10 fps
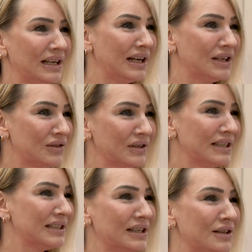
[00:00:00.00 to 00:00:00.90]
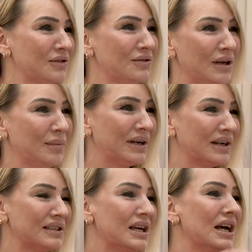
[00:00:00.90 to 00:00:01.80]
the electronics industry
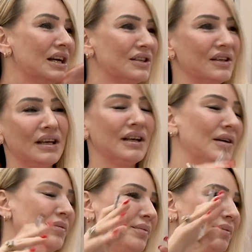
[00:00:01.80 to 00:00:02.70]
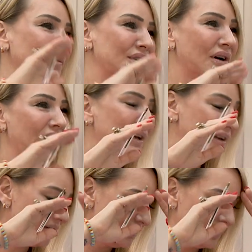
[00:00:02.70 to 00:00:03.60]
because China
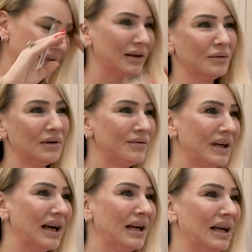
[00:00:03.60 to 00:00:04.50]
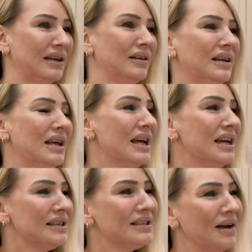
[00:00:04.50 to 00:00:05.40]
and all of that, and
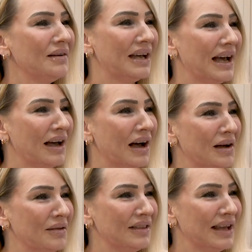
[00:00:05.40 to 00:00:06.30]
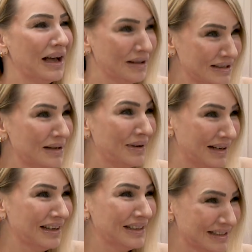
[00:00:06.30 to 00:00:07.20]
so similar.